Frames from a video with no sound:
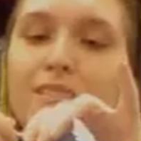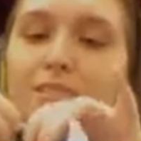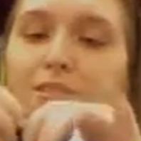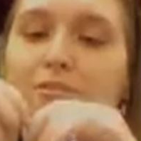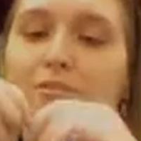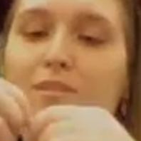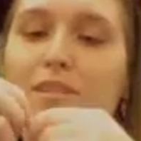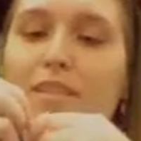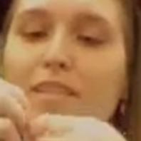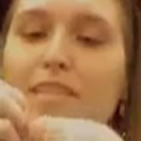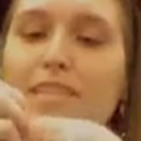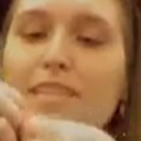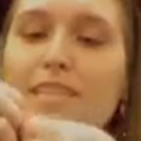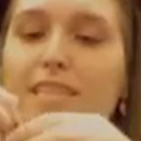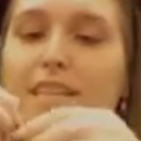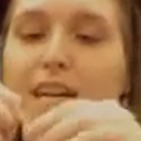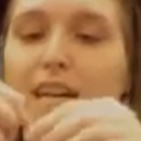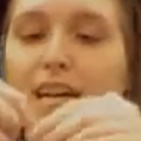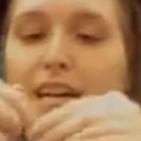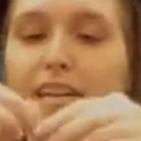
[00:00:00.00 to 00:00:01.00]
don't really need to
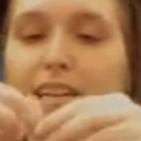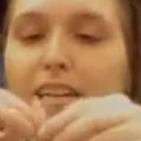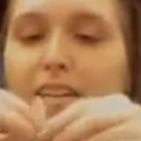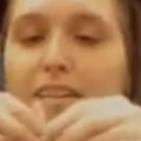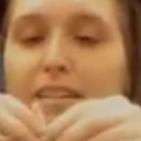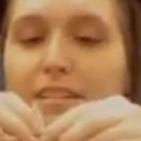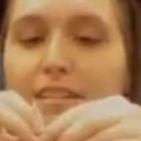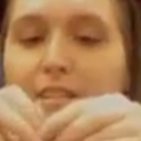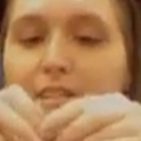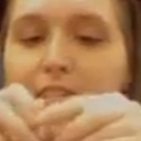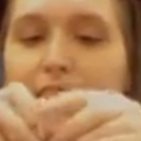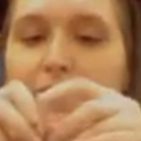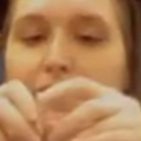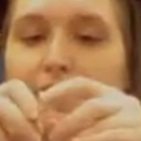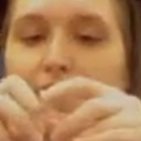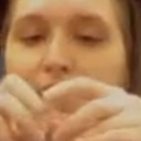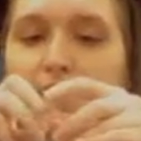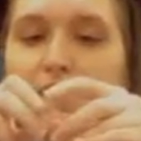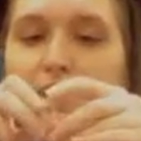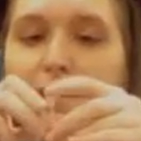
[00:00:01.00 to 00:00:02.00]
tie it
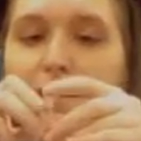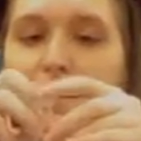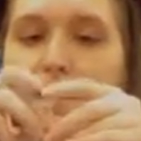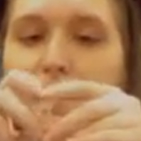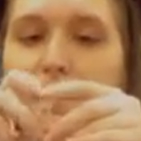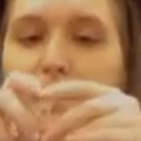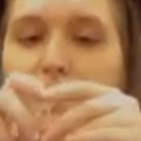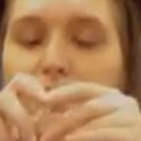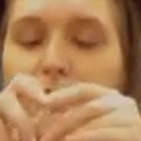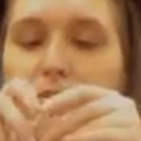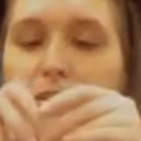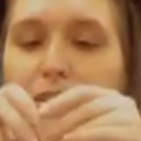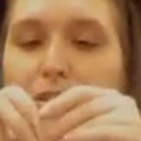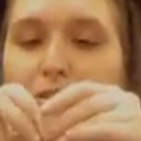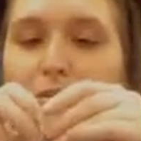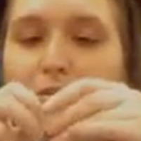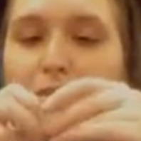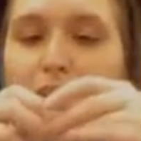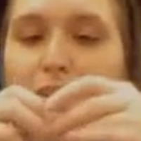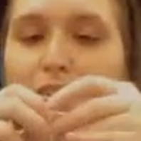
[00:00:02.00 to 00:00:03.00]
if I
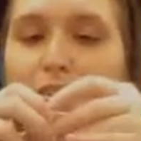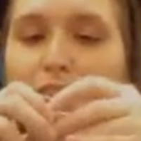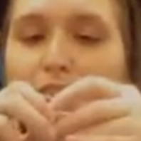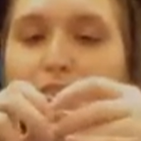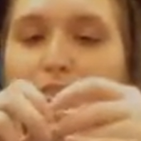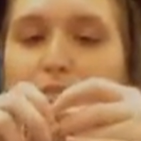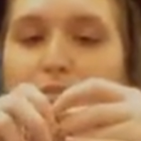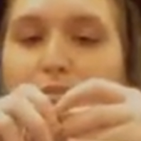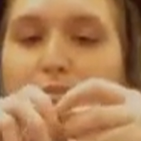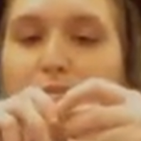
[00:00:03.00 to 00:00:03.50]
don't want to.